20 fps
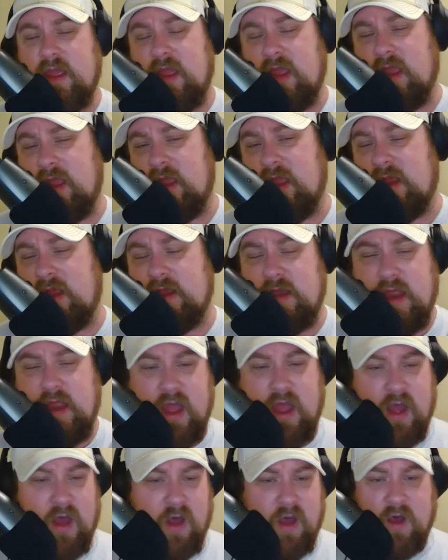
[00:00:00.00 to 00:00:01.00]
and
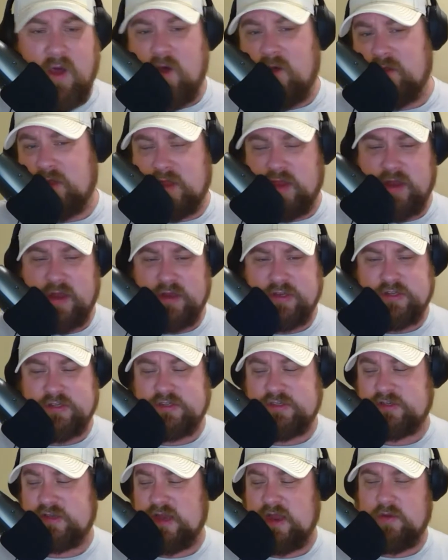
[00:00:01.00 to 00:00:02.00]
all the
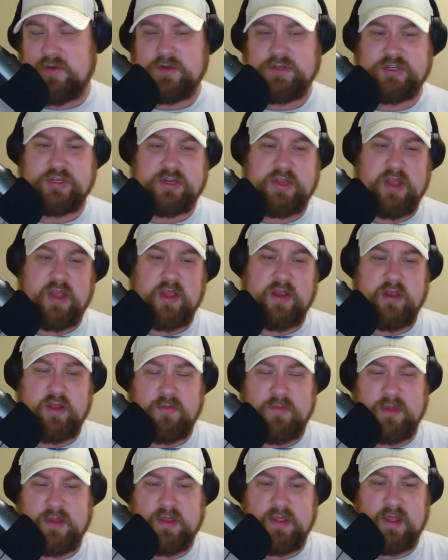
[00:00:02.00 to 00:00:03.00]
connections now with Chicago
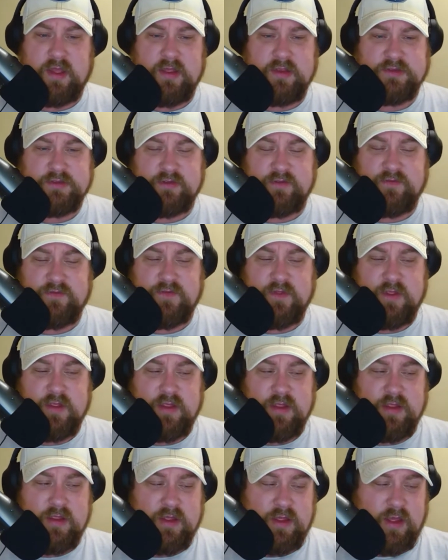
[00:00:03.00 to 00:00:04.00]
because of
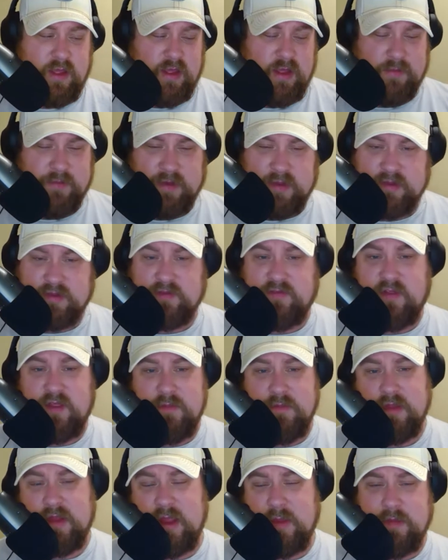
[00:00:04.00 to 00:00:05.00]
him
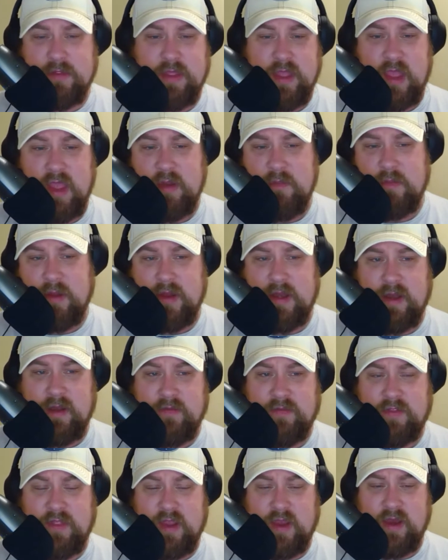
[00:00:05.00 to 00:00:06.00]
becoming the head man
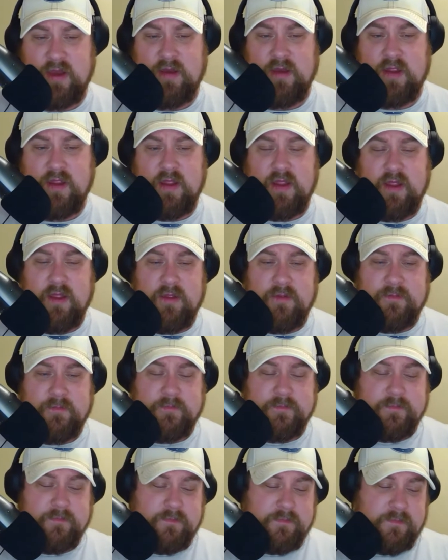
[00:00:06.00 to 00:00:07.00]
out there.
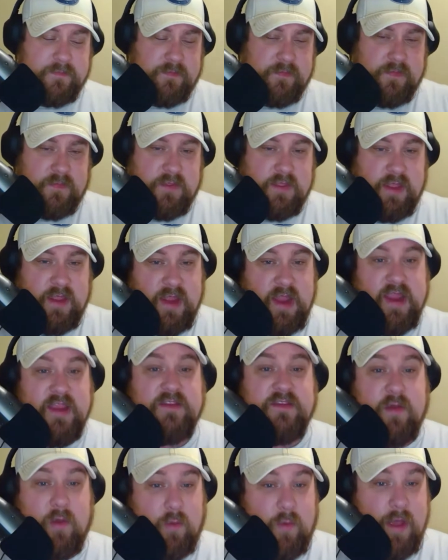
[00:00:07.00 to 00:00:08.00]

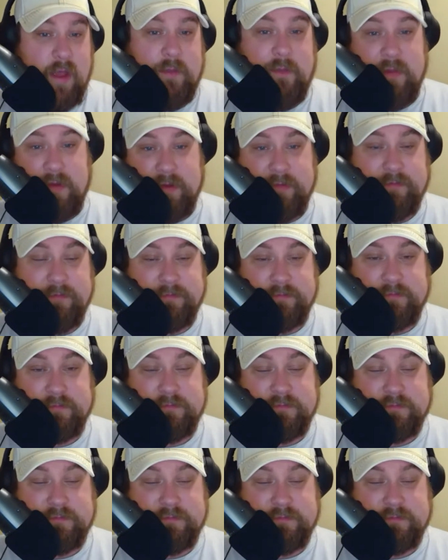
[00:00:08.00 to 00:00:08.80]
He's a weapon,